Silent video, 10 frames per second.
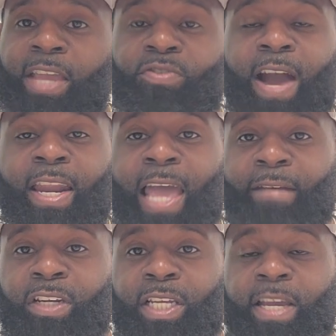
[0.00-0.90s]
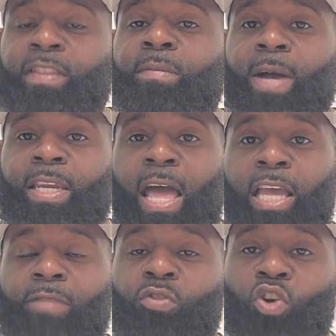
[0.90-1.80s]
and you got to have it together by
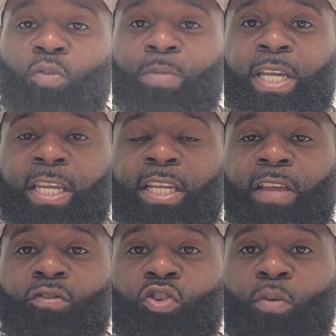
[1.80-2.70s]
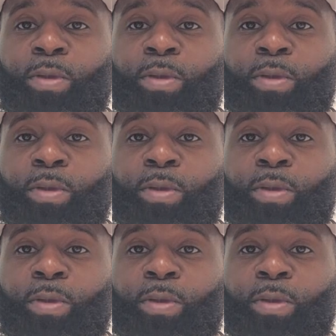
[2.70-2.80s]
now if you're going to